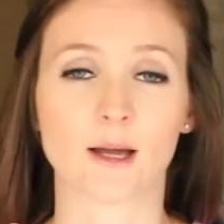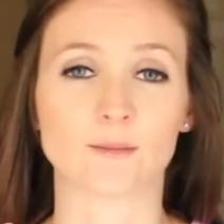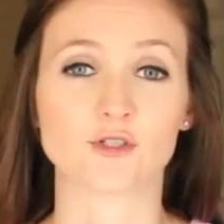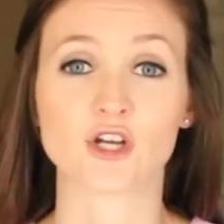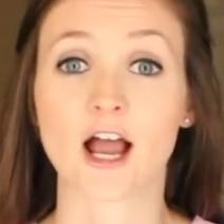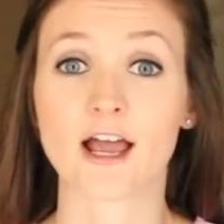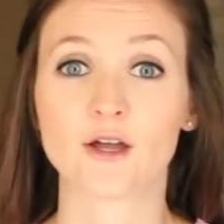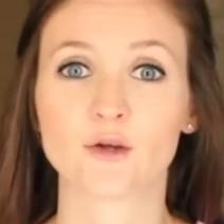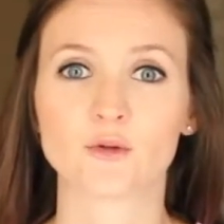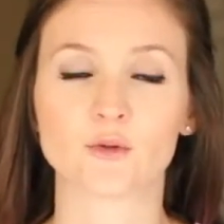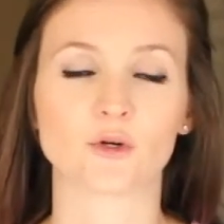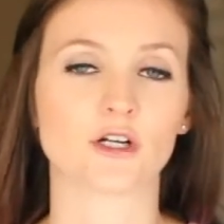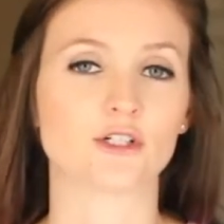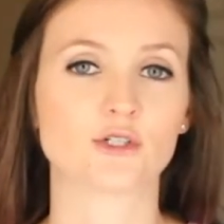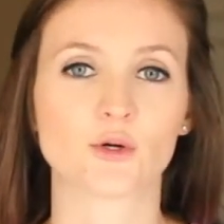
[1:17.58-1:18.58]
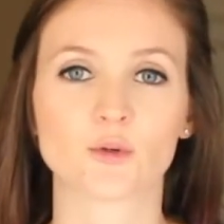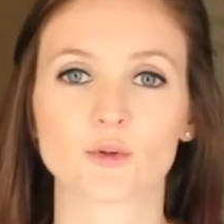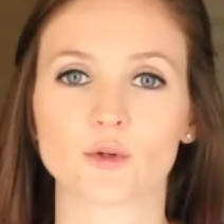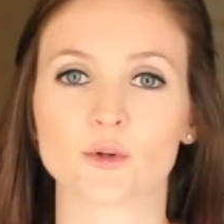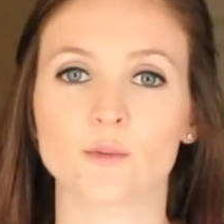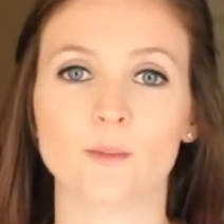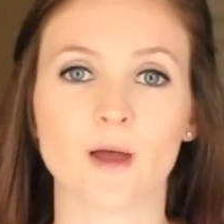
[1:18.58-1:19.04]
child or adult
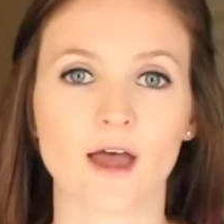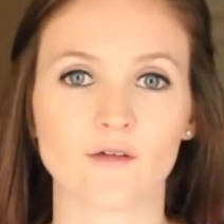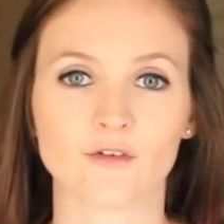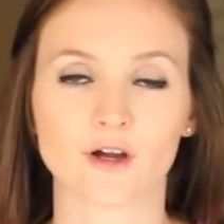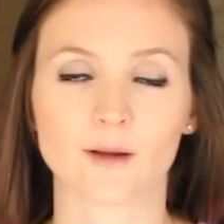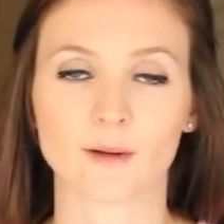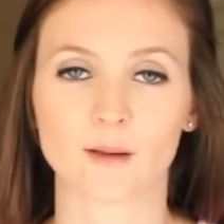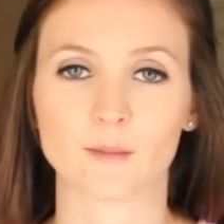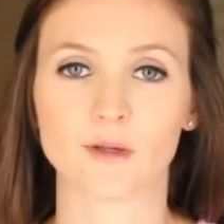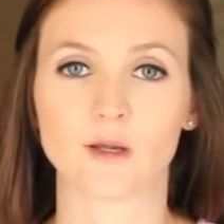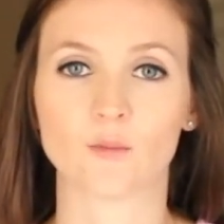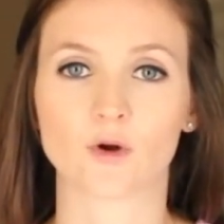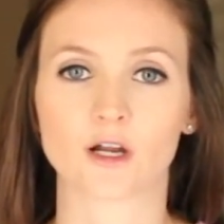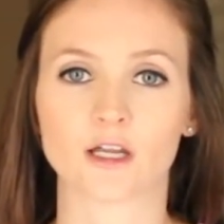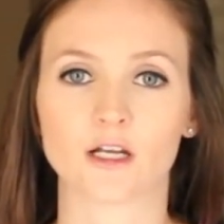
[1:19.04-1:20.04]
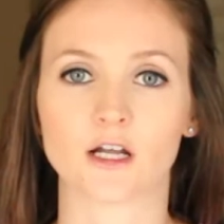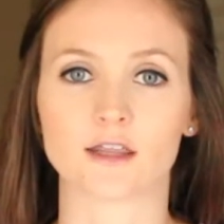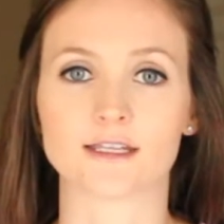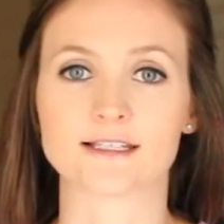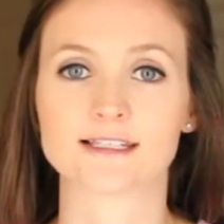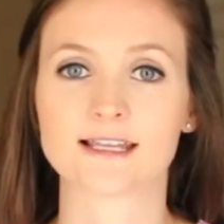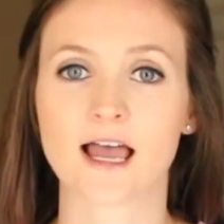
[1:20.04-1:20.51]
or whomever it might be working on
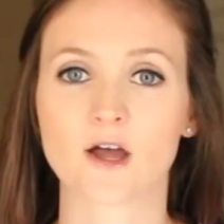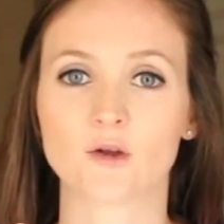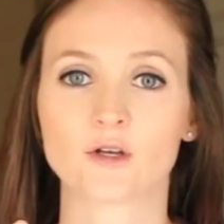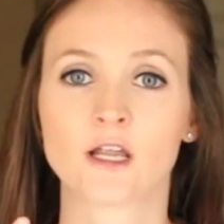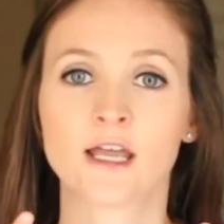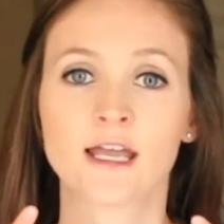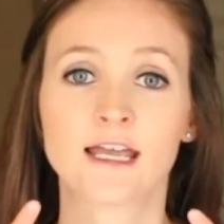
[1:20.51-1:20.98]
this sound